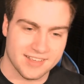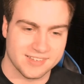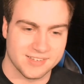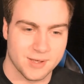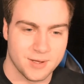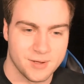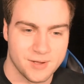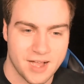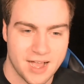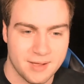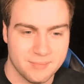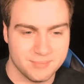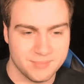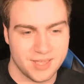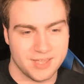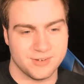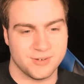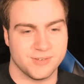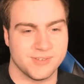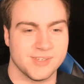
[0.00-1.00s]
yeah, so
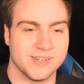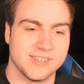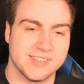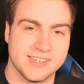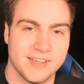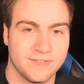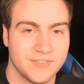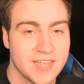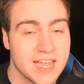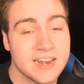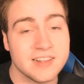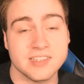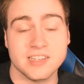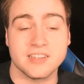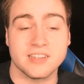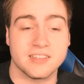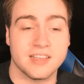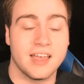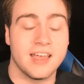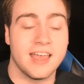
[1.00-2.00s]
I'm interested to see if
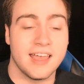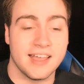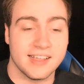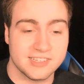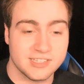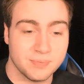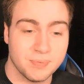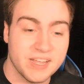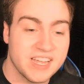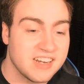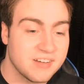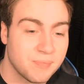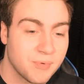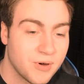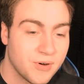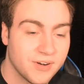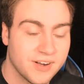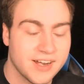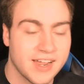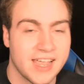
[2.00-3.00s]
that is
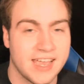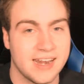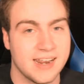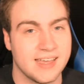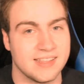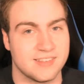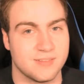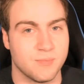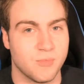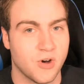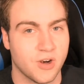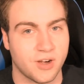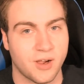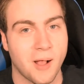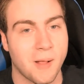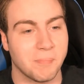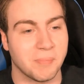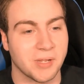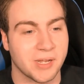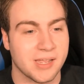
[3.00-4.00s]
explained more, and it's
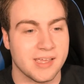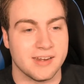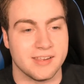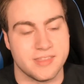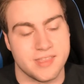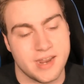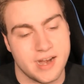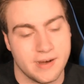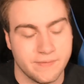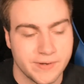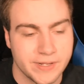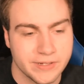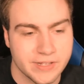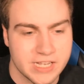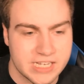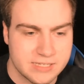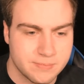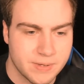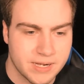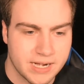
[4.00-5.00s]
more complicated than I
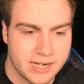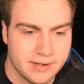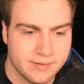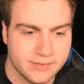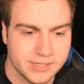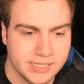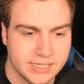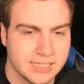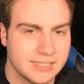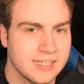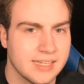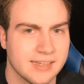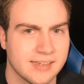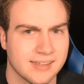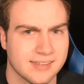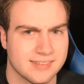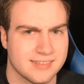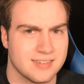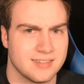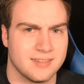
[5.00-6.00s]
realized, but I really
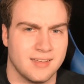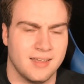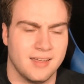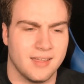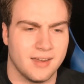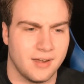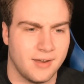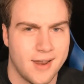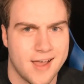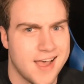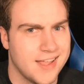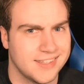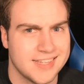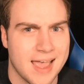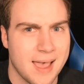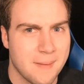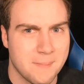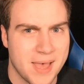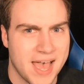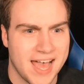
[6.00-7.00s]
think it's
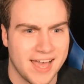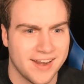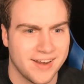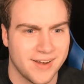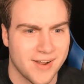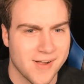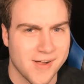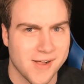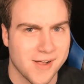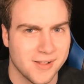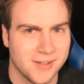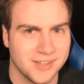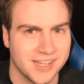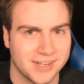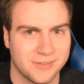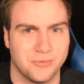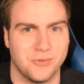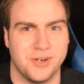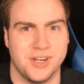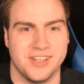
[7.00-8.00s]
not that bad at
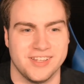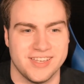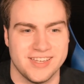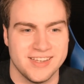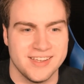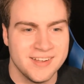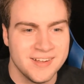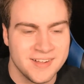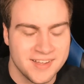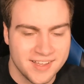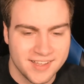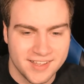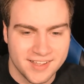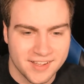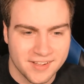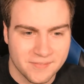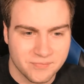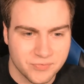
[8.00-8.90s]
all. Like, really?